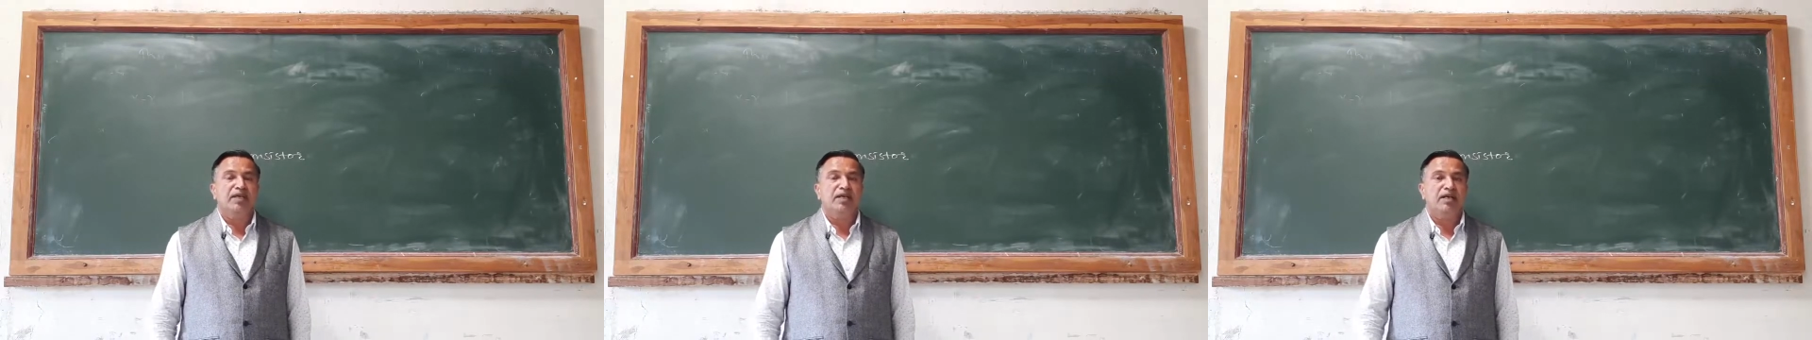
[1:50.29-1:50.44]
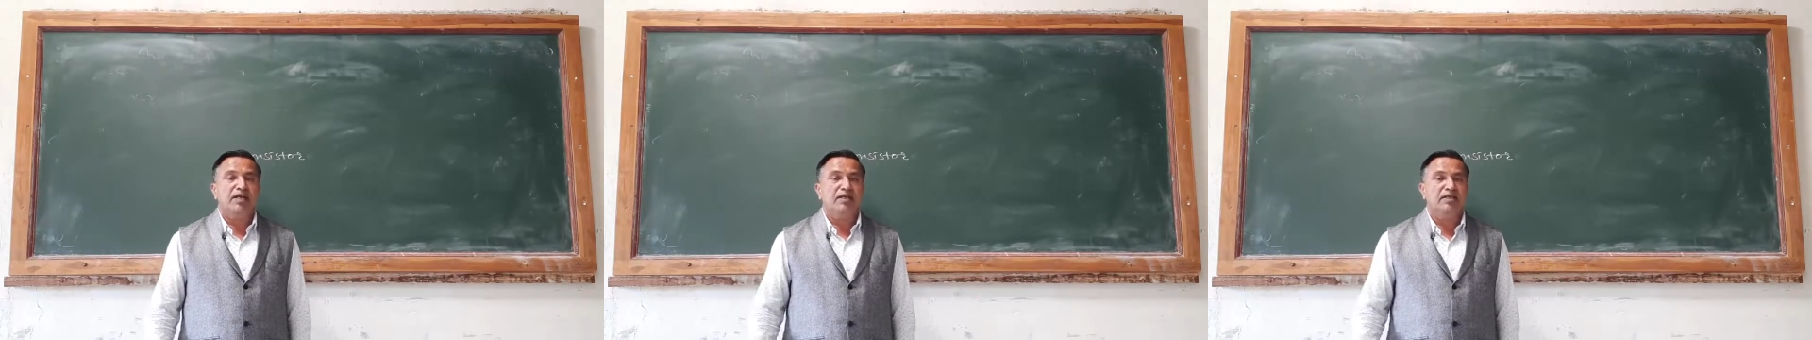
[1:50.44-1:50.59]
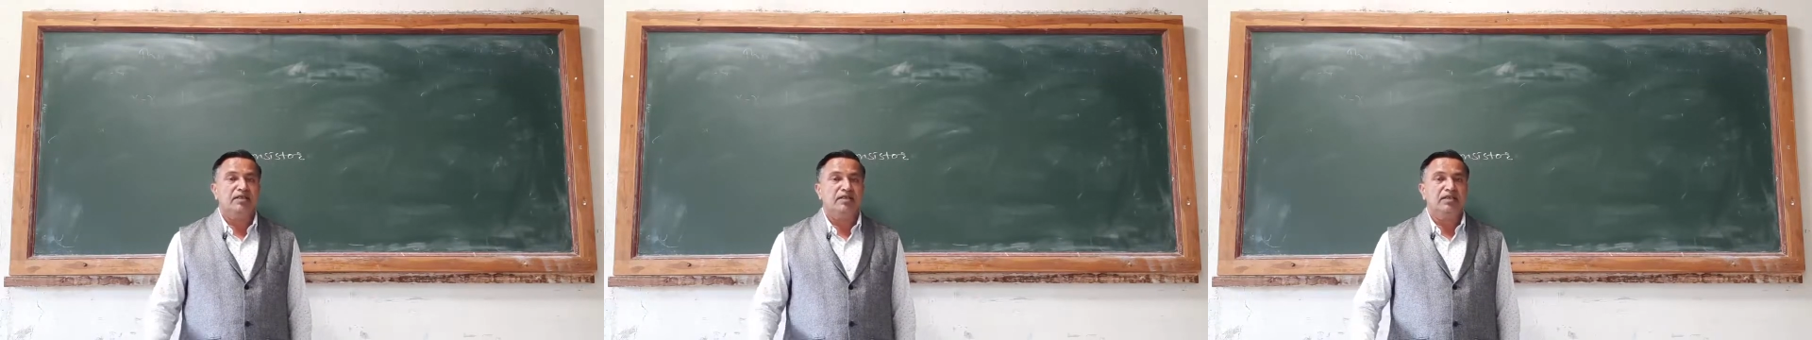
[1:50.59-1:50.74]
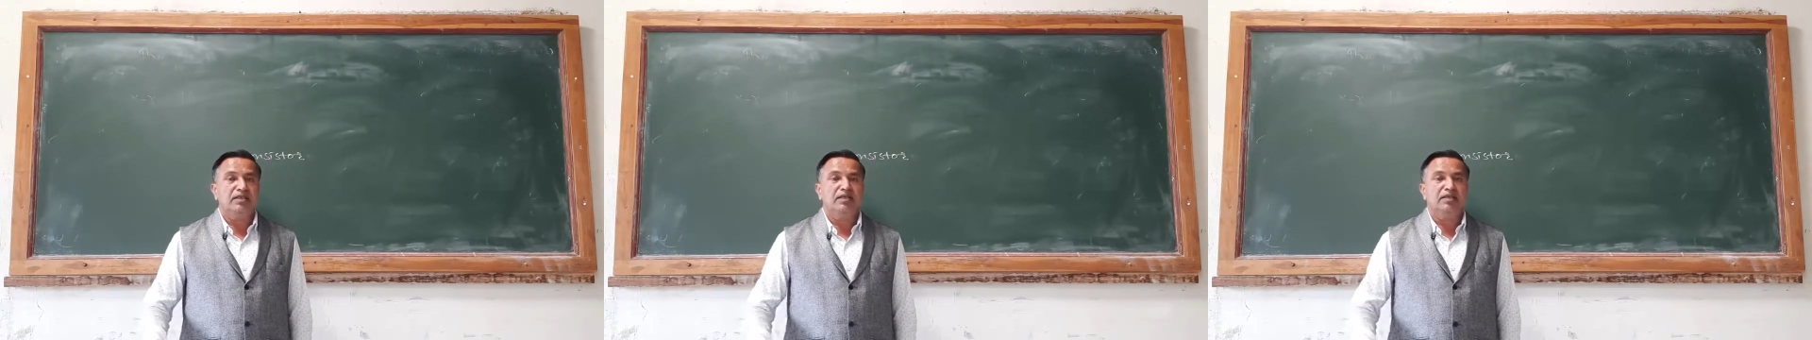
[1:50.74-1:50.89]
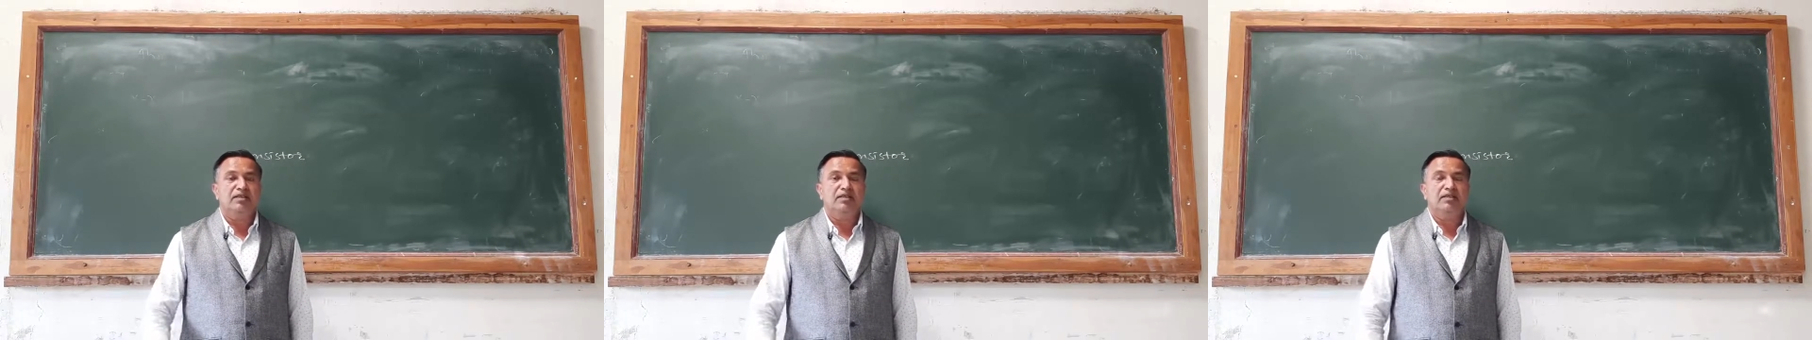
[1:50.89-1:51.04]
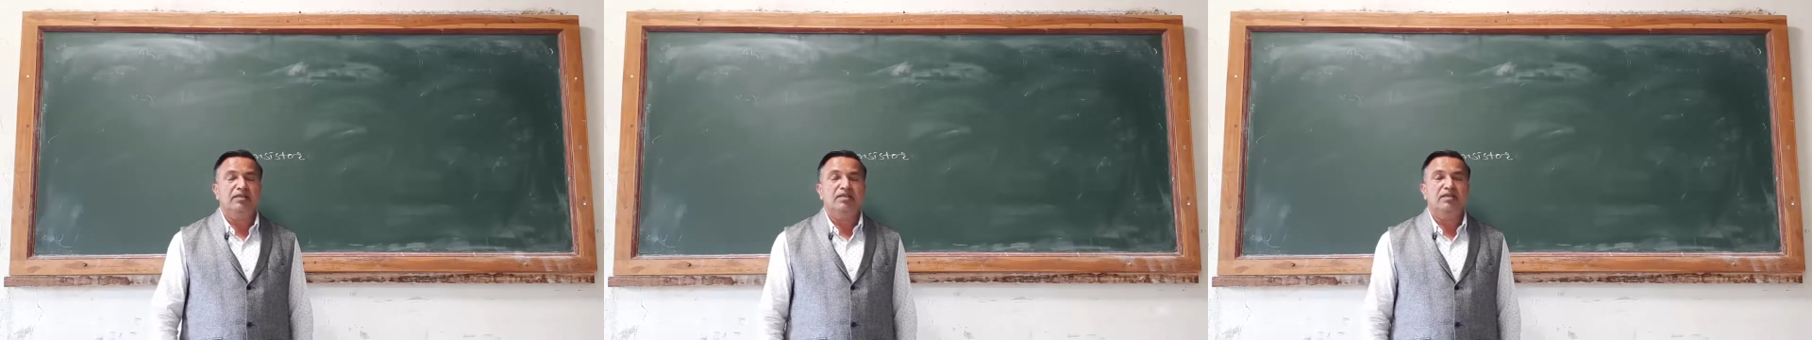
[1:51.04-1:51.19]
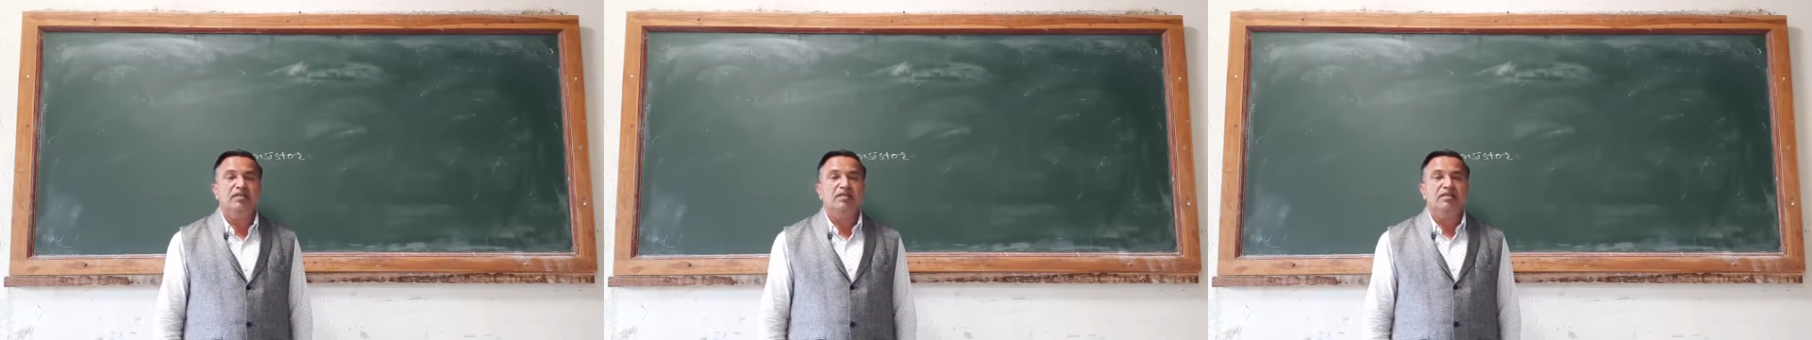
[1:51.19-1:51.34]
and the
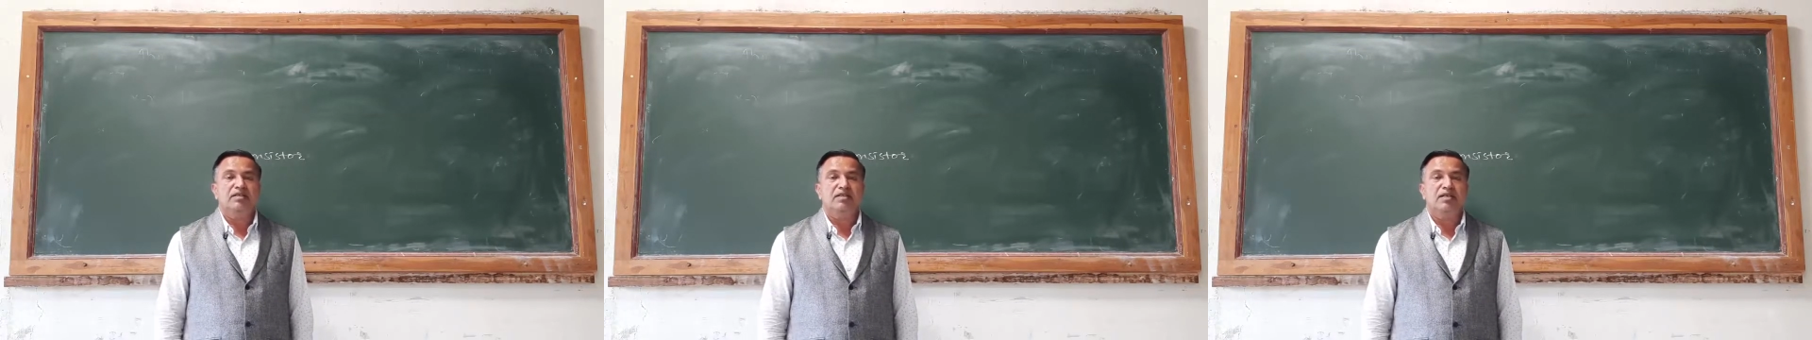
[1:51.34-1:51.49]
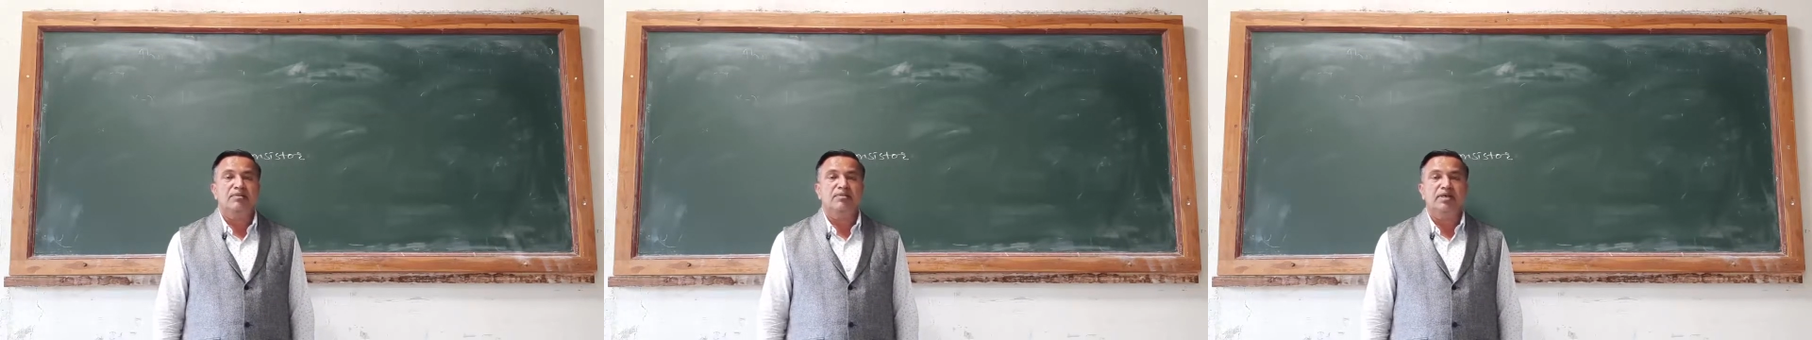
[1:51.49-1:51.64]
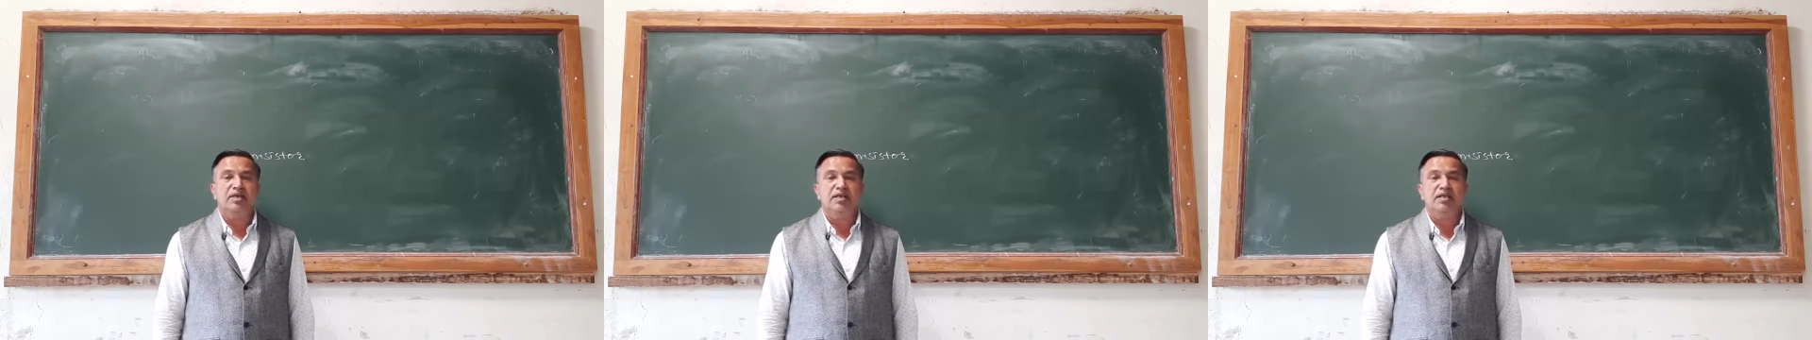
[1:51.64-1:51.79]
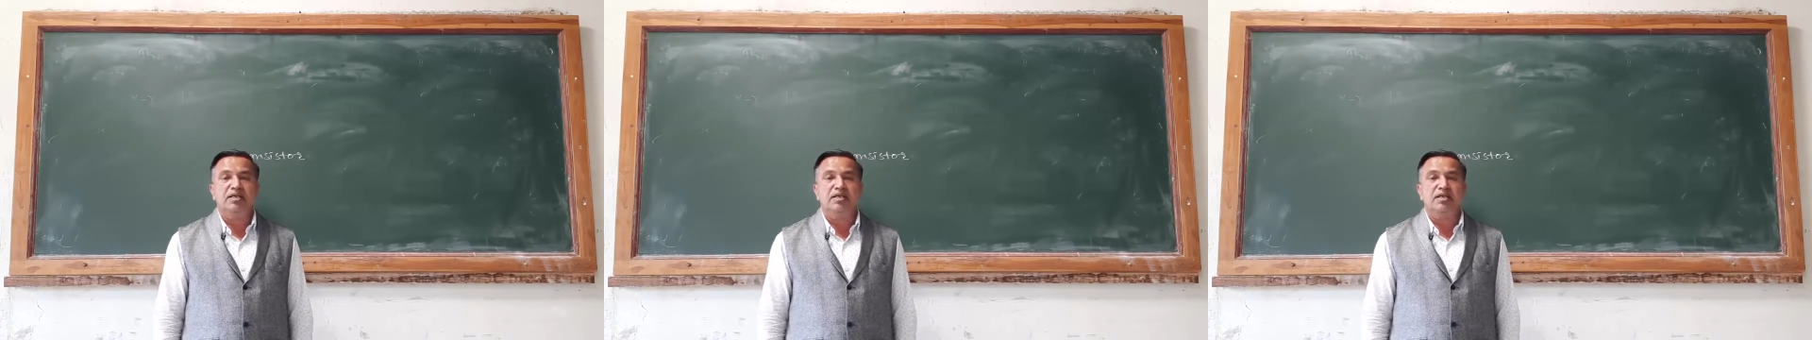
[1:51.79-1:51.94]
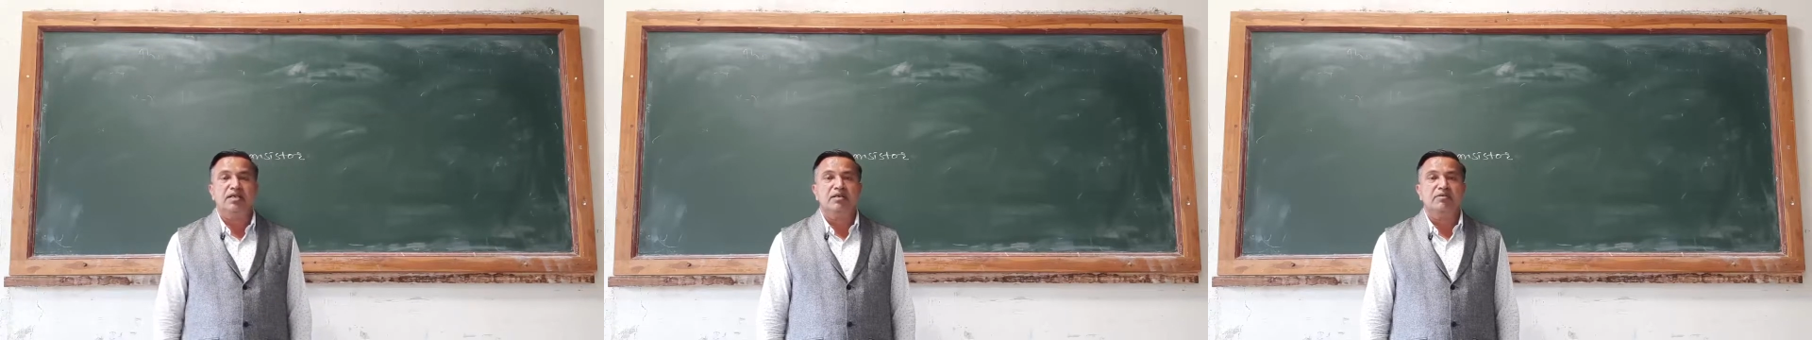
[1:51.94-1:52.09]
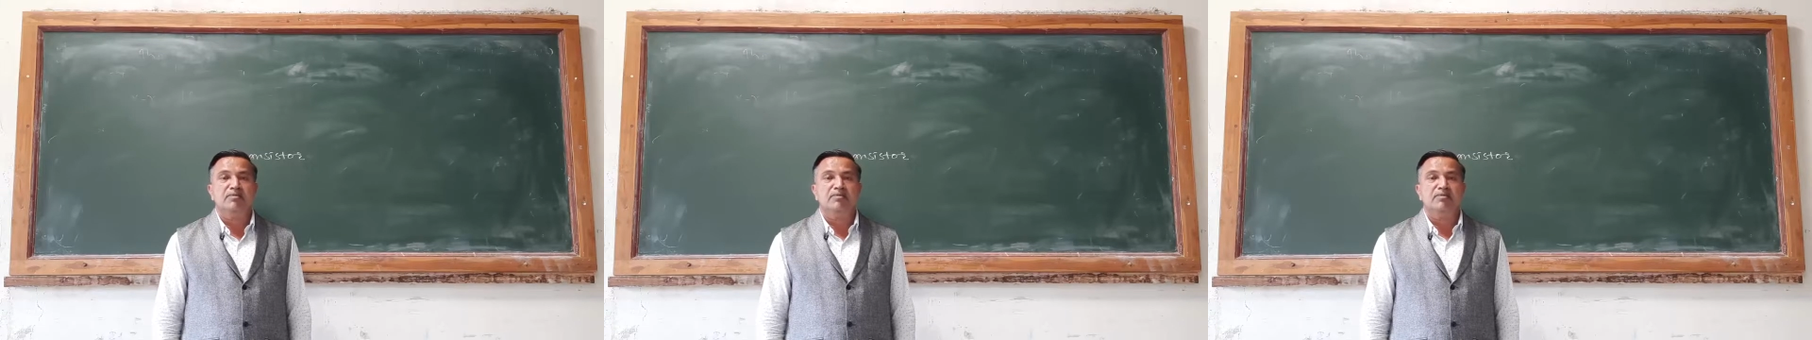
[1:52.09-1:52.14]
semiconductor